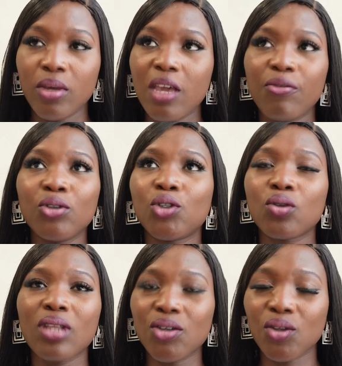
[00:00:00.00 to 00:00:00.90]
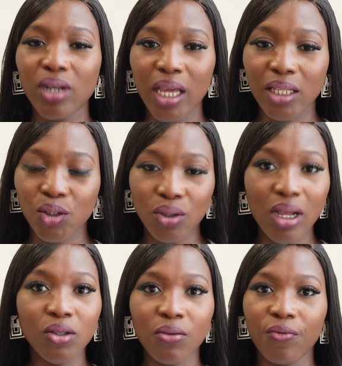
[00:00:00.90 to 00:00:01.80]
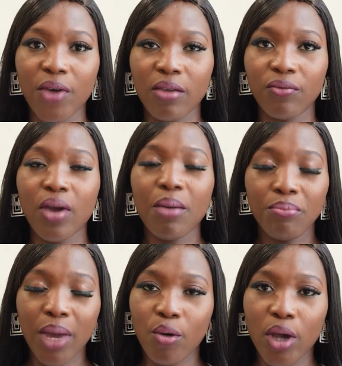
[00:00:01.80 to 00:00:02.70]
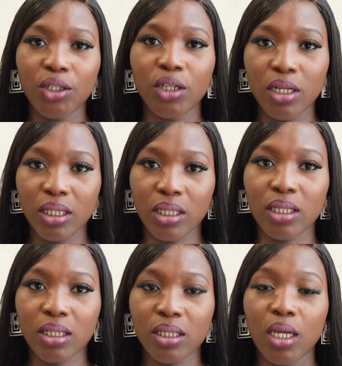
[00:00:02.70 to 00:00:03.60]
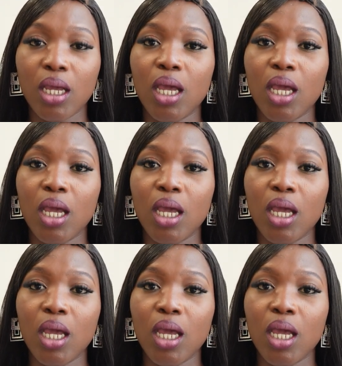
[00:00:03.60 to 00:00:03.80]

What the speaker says: even 2,800, 2,500, my question is this.